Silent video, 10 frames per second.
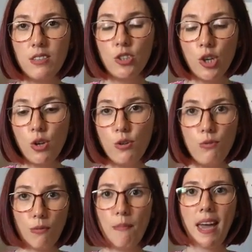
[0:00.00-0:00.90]

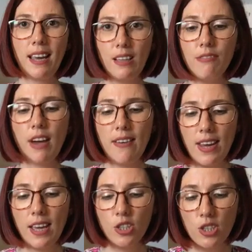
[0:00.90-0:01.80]
2 main
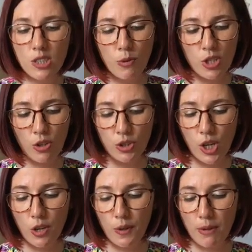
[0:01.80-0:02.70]
variations, which I'll show
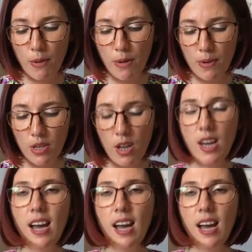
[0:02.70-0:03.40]
you in a moment,